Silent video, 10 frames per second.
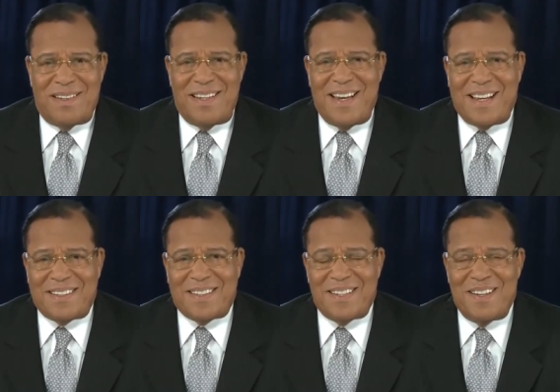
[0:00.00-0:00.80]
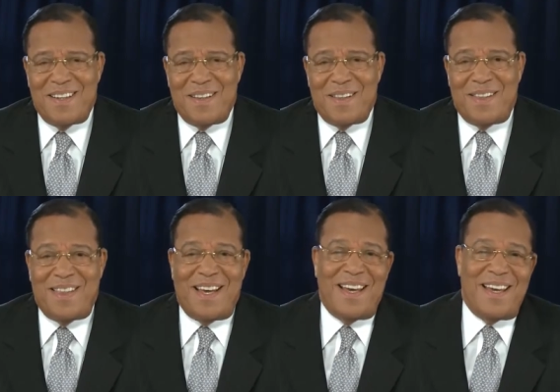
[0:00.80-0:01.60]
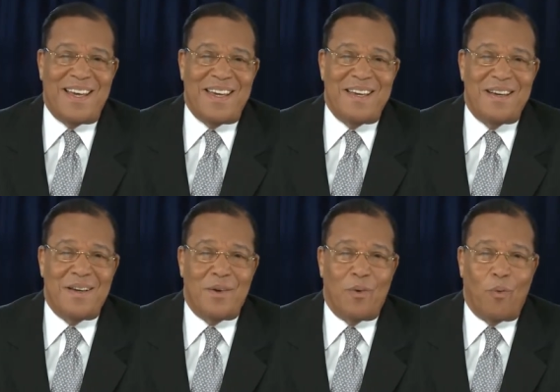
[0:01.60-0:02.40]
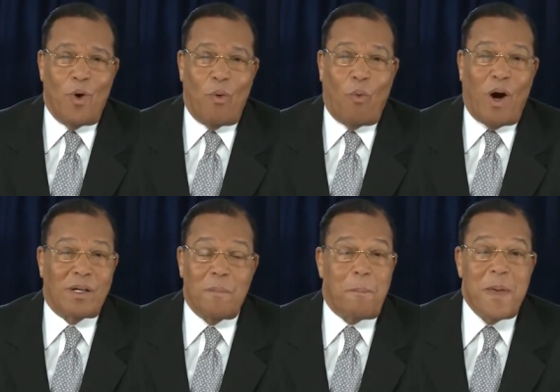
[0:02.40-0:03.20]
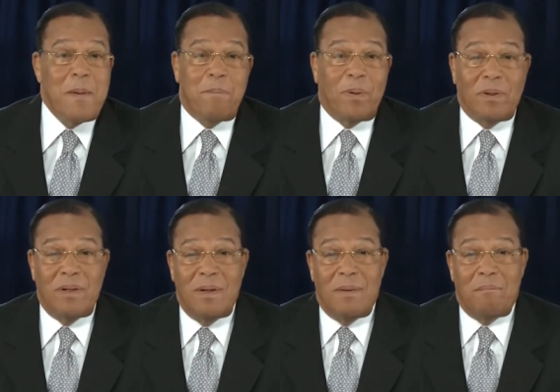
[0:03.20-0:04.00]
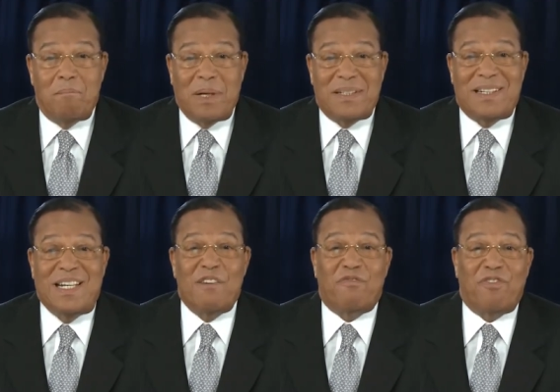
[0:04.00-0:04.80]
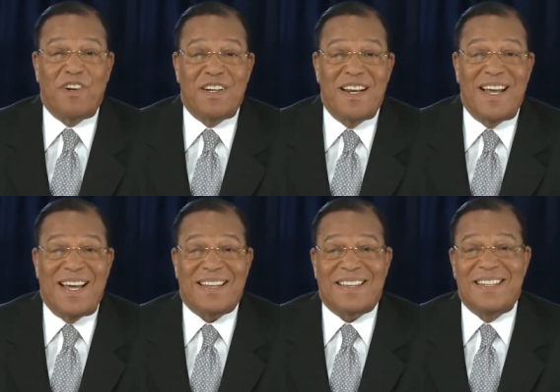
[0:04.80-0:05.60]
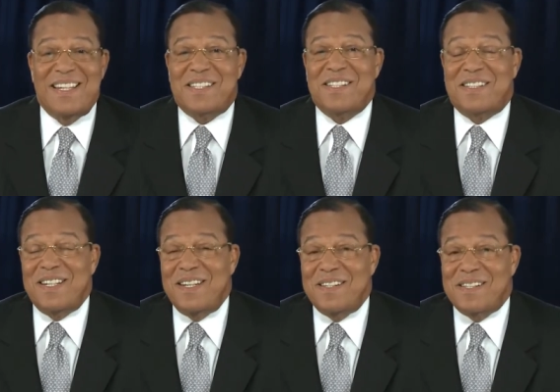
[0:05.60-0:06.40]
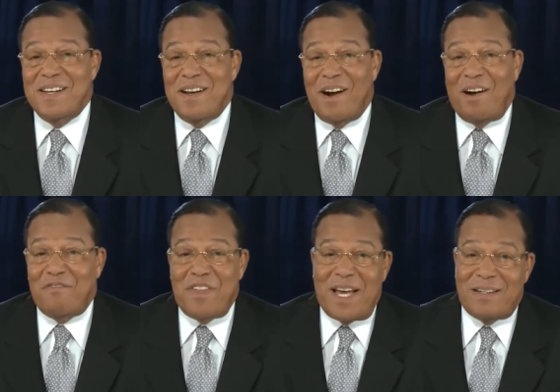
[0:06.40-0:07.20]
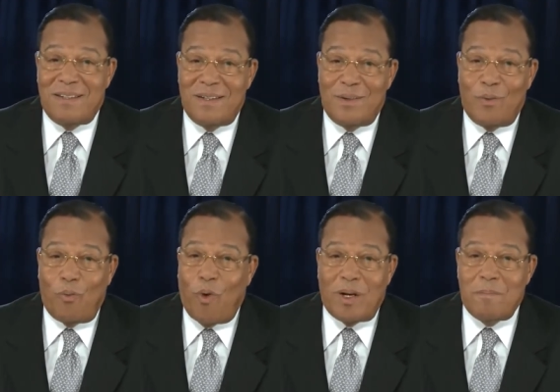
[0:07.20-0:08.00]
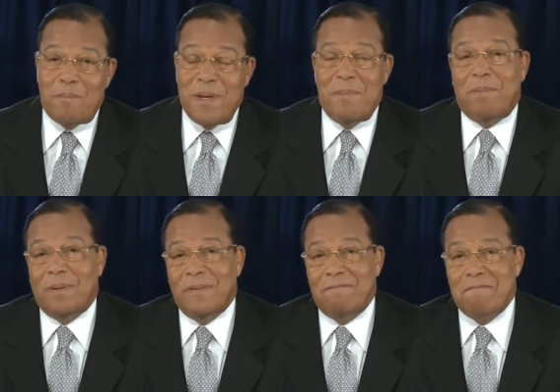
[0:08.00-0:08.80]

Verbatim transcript: Yet they were one people, but different ethnicities of that one people.